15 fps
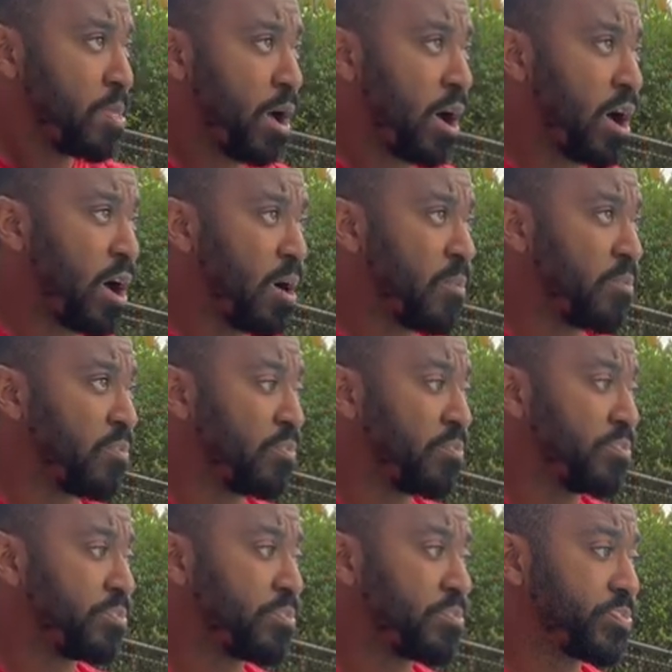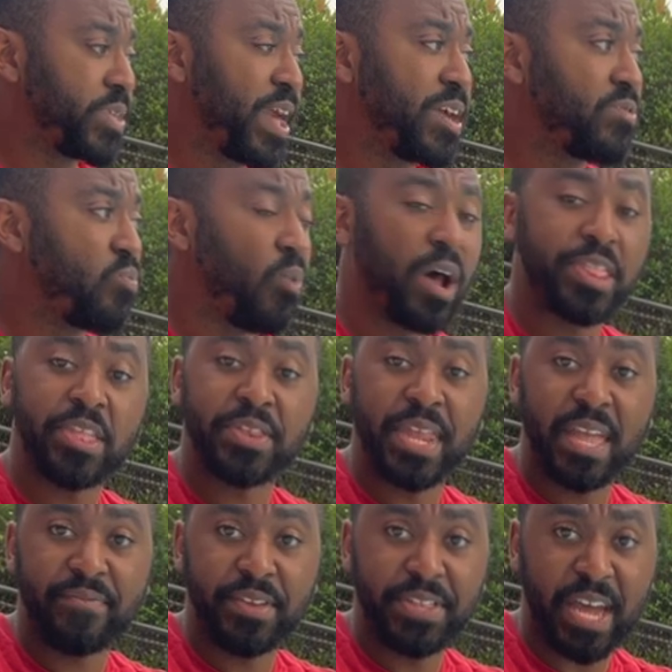um, then one of the
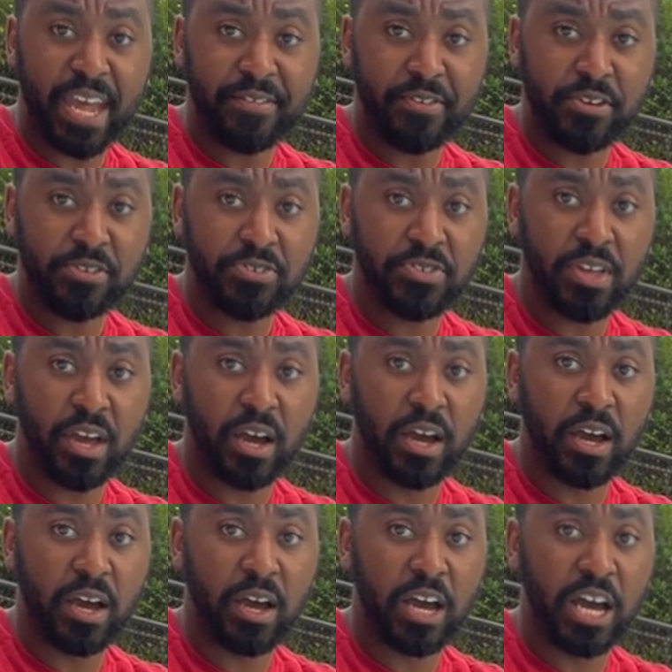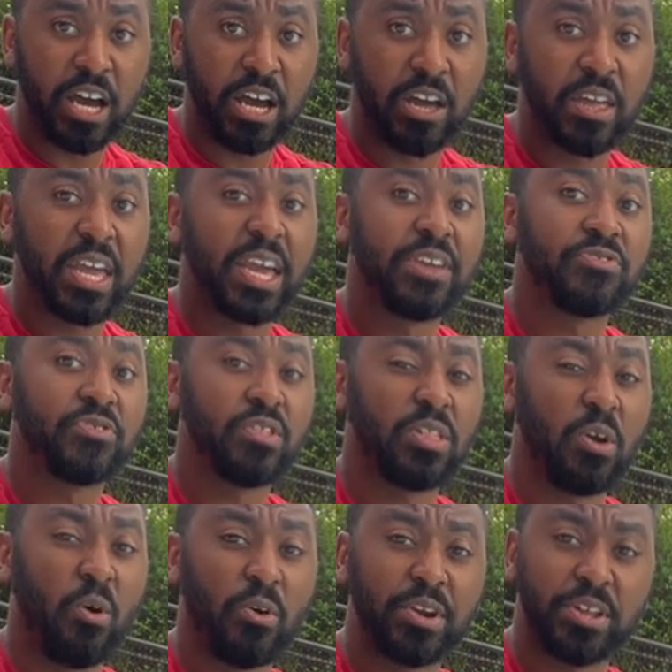Navy divers uh, is,
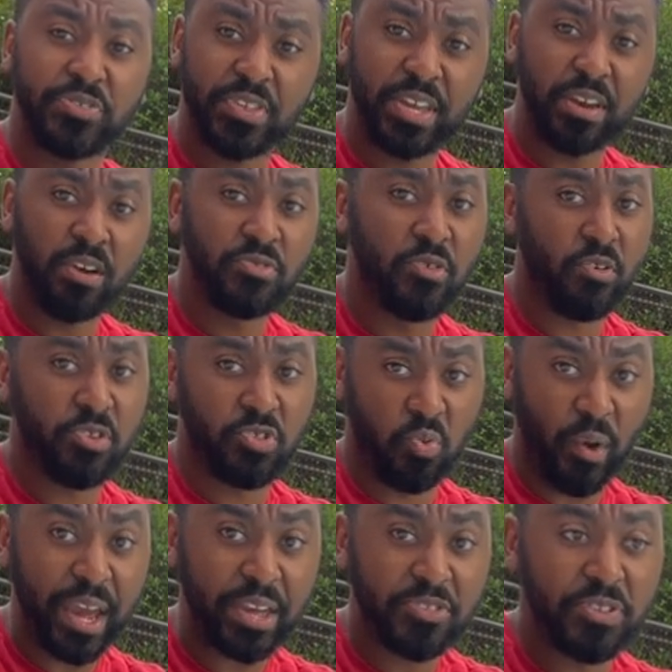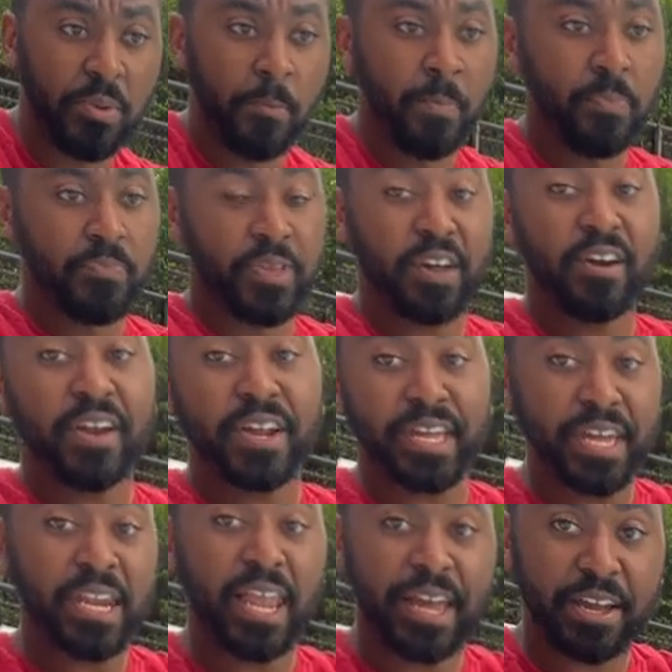or the SEALs or SWCC, they gotta
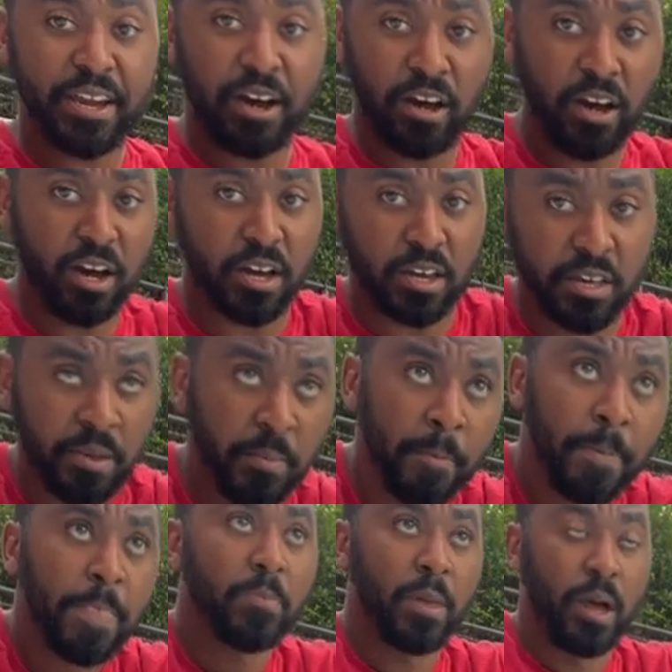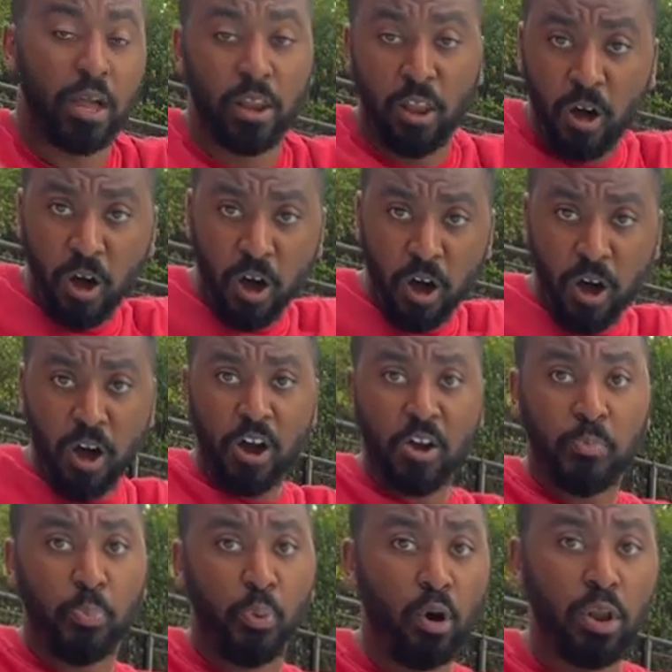get like a hook, a long
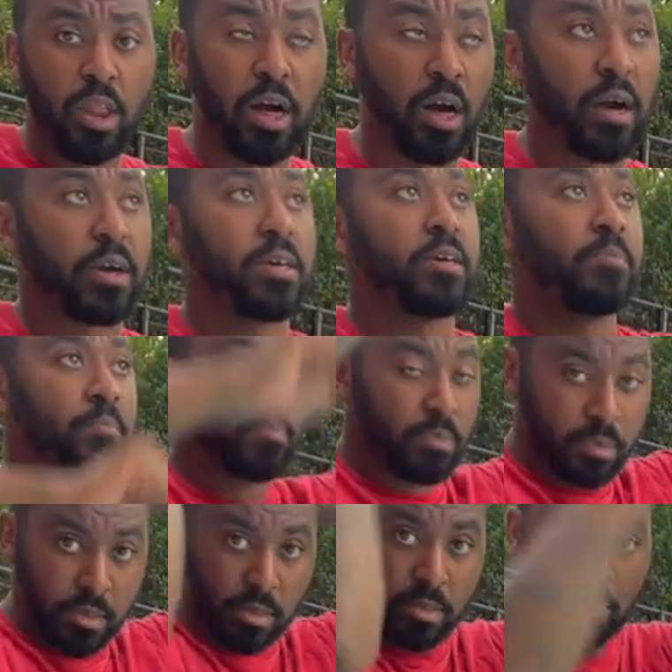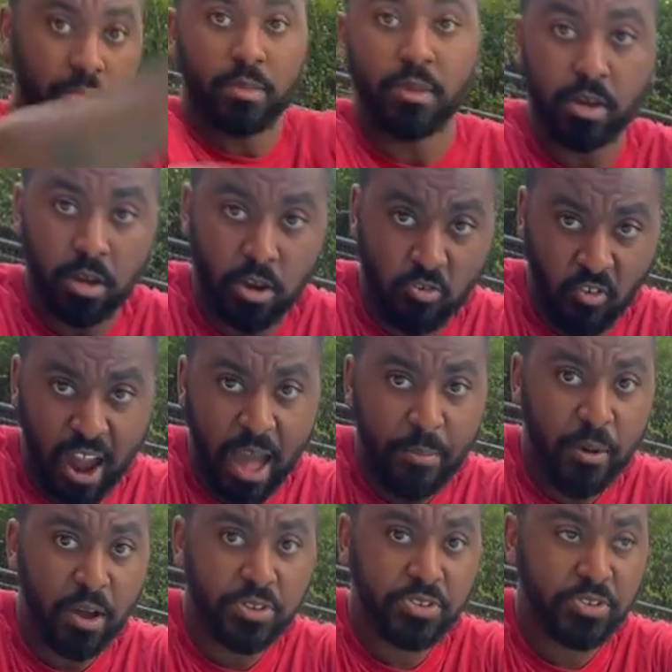pull hook,
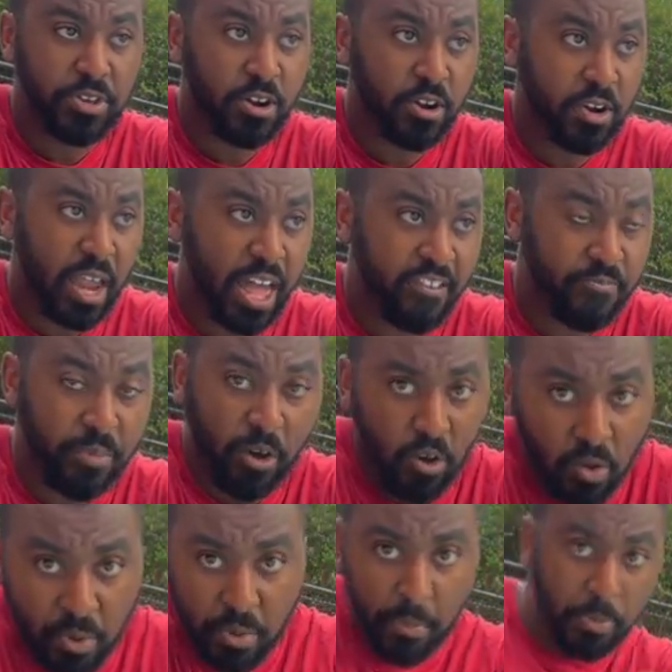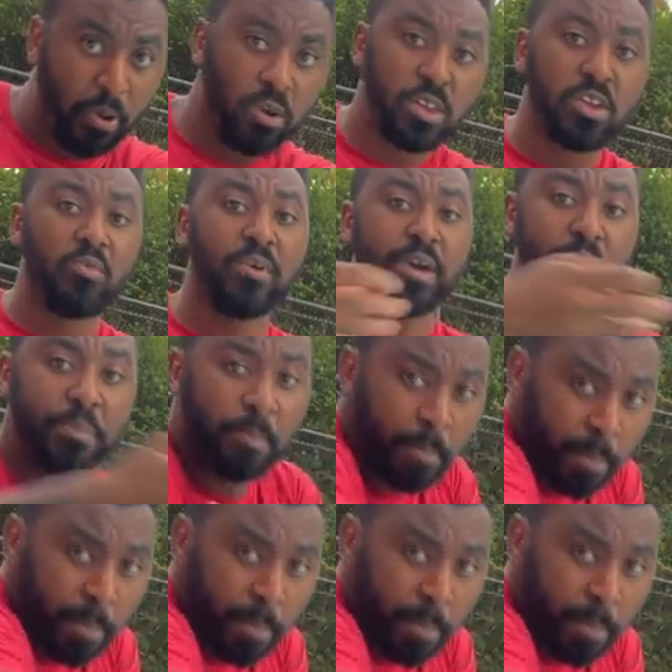grab onto your lifeboat, pull you in,